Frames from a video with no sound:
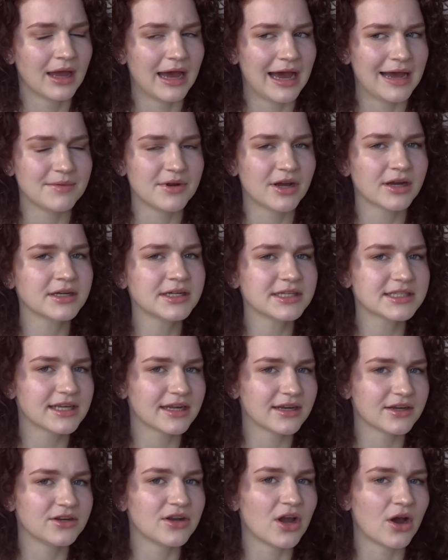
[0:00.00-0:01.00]
I'm not gonna
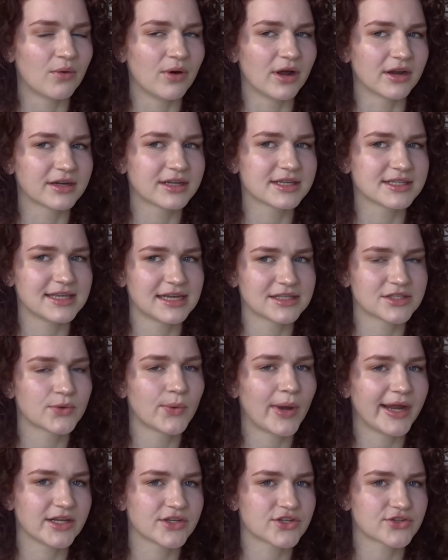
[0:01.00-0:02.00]
say no one because that's
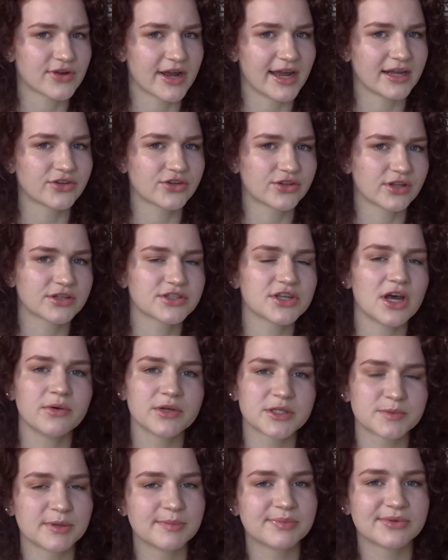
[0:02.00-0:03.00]
quite a stretch. There's
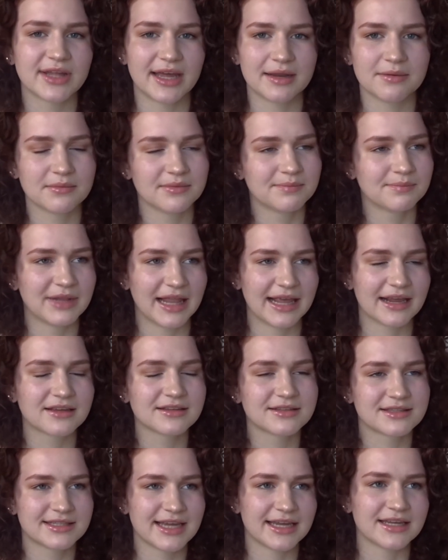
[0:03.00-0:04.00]
always people that
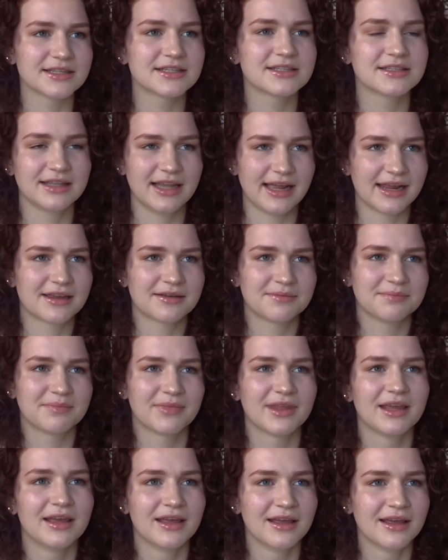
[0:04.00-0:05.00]
like tend like
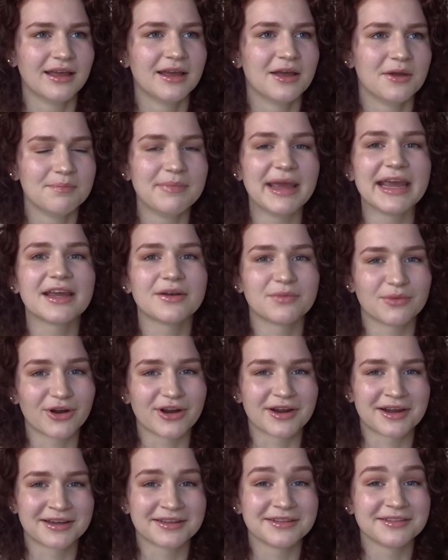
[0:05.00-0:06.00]
make it
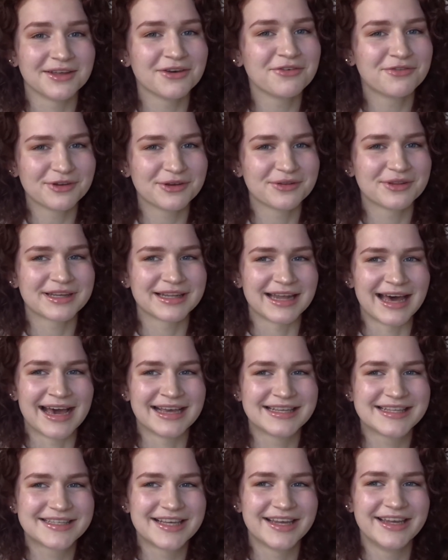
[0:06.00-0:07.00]
work. They'll fill the
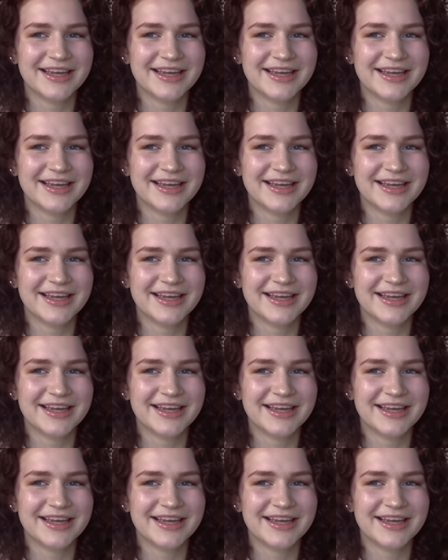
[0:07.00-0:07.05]
class,